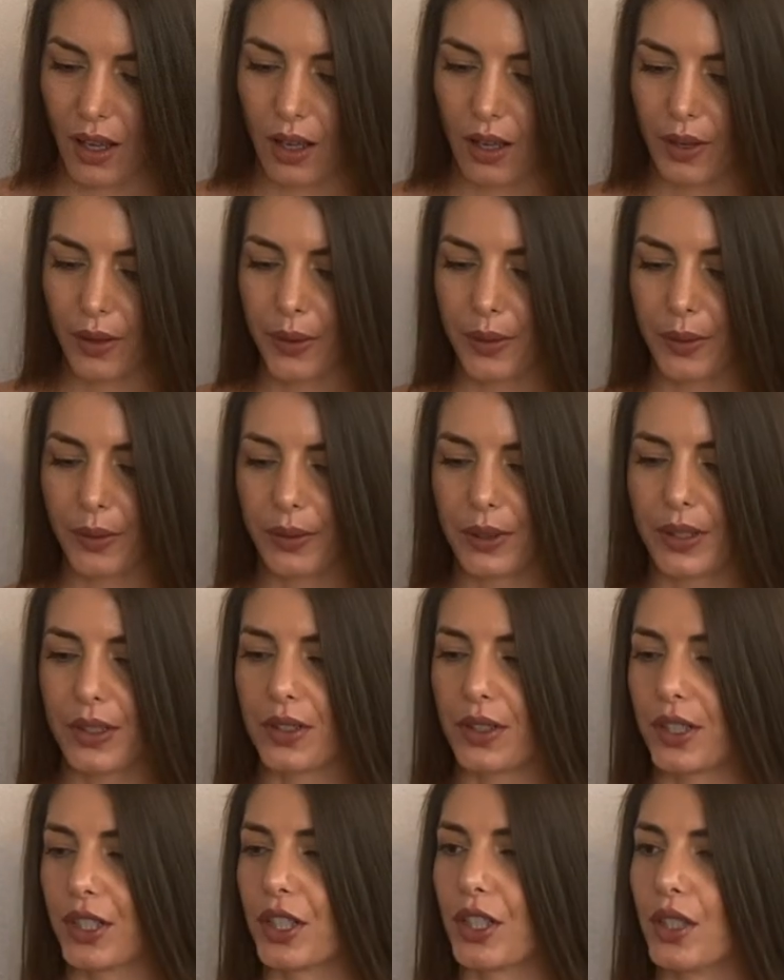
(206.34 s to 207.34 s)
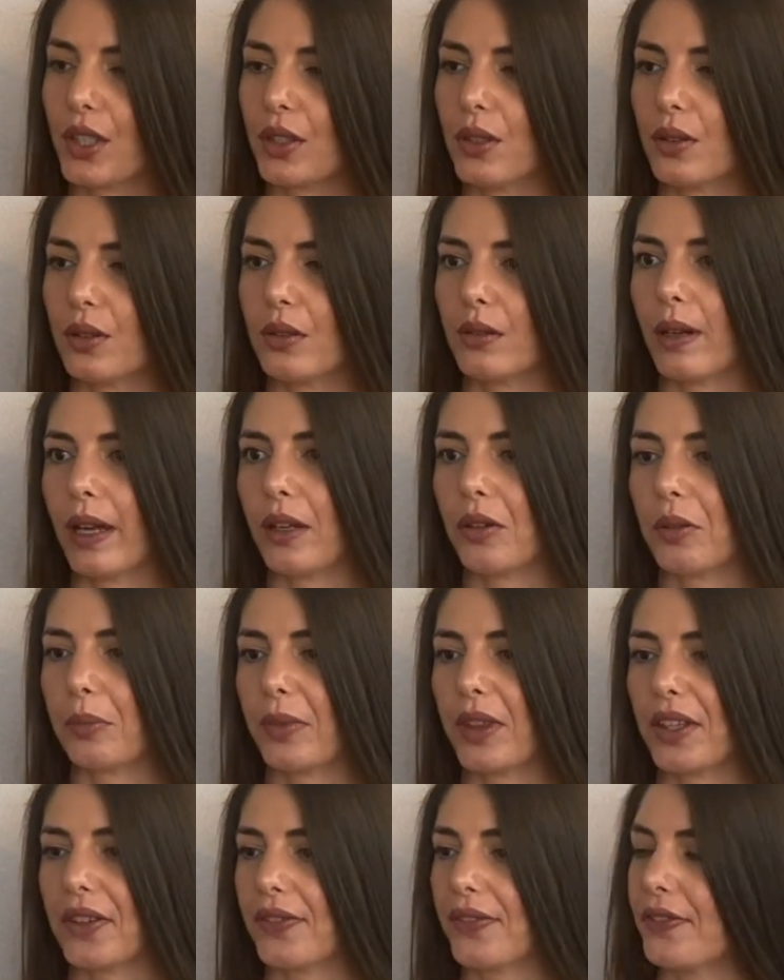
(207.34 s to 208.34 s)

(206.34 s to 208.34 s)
Oh, these are cute. I hope they